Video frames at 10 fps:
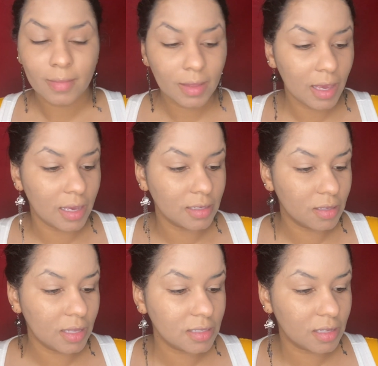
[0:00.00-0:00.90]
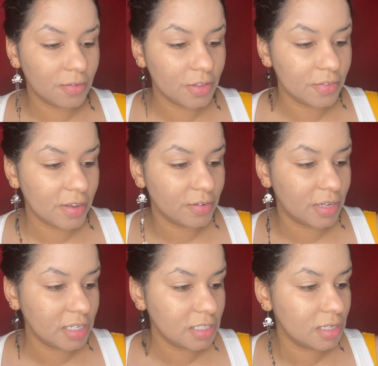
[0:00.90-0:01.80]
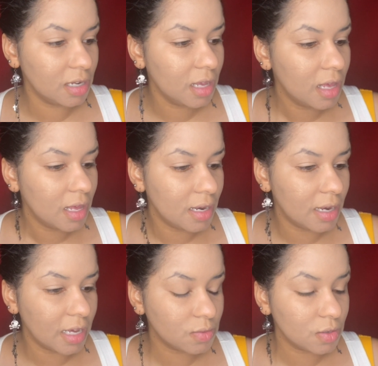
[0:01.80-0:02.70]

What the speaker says: Okay, so that's good for the foundation. Next, we're